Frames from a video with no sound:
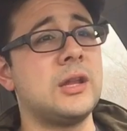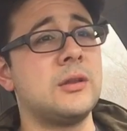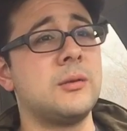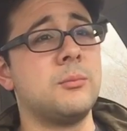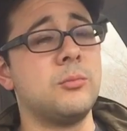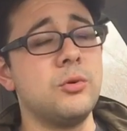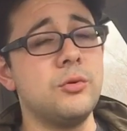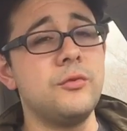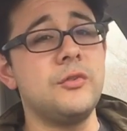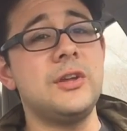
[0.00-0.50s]
the
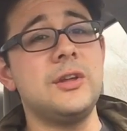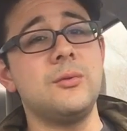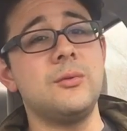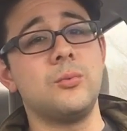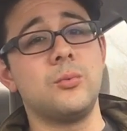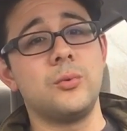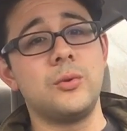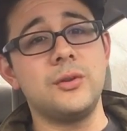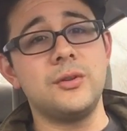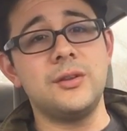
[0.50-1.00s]
movie
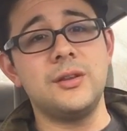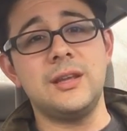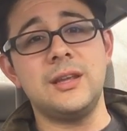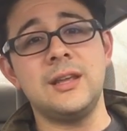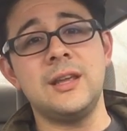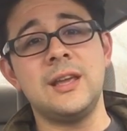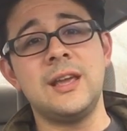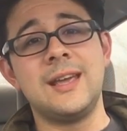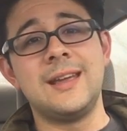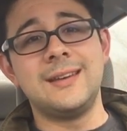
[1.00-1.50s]

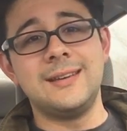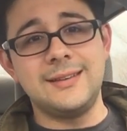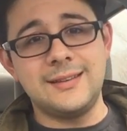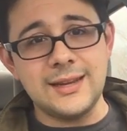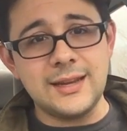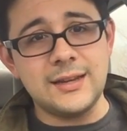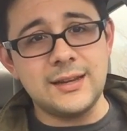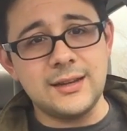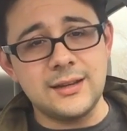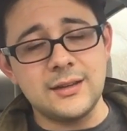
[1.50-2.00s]
really
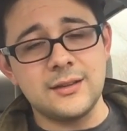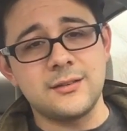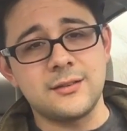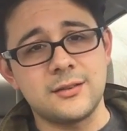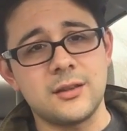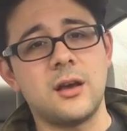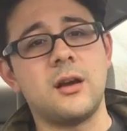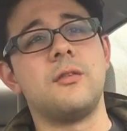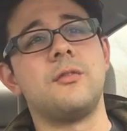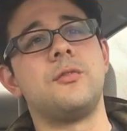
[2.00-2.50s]
dated
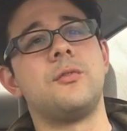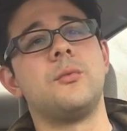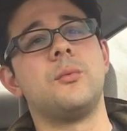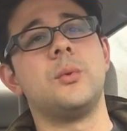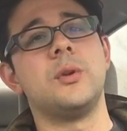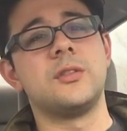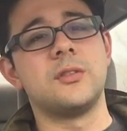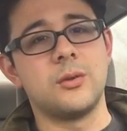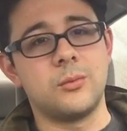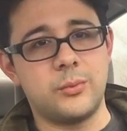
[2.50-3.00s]
itself
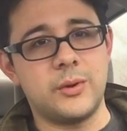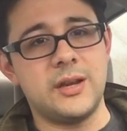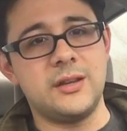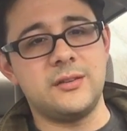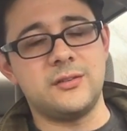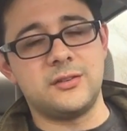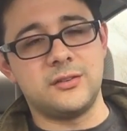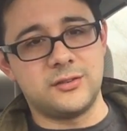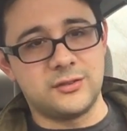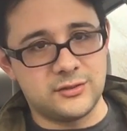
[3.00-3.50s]
with the
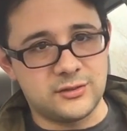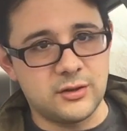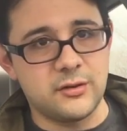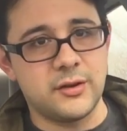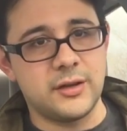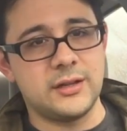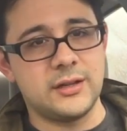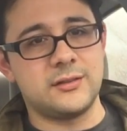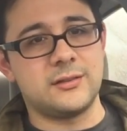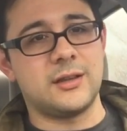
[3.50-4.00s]
racist
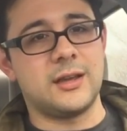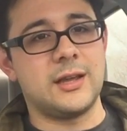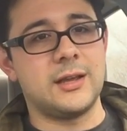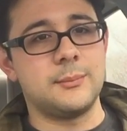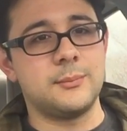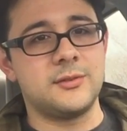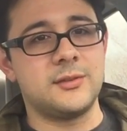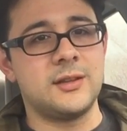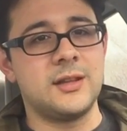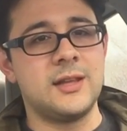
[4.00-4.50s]

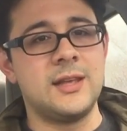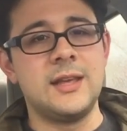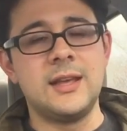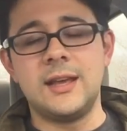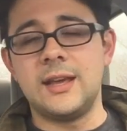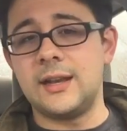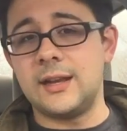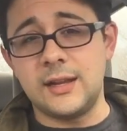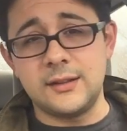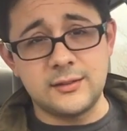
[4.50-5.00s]
stereotypes,
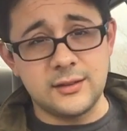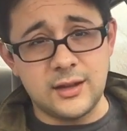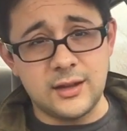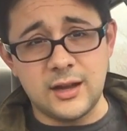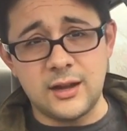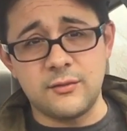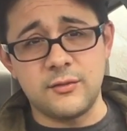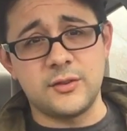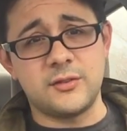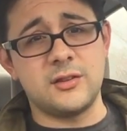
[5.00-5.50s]
and that's a
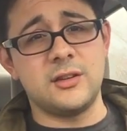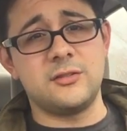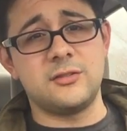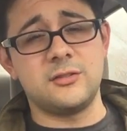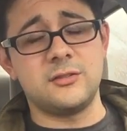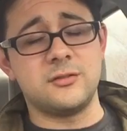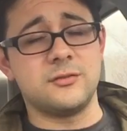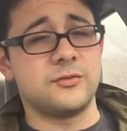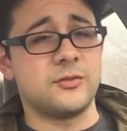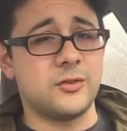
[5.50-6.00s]

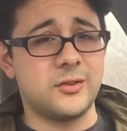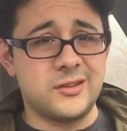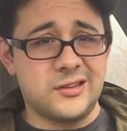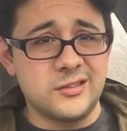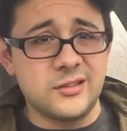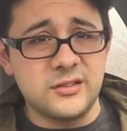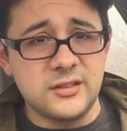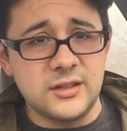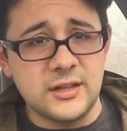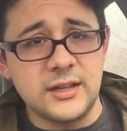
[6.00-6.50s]
conversation for
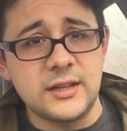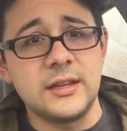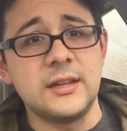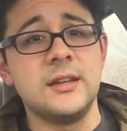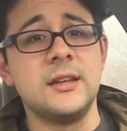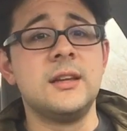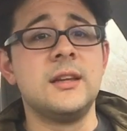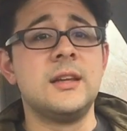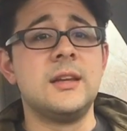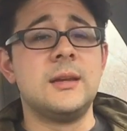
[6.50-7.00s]
another day.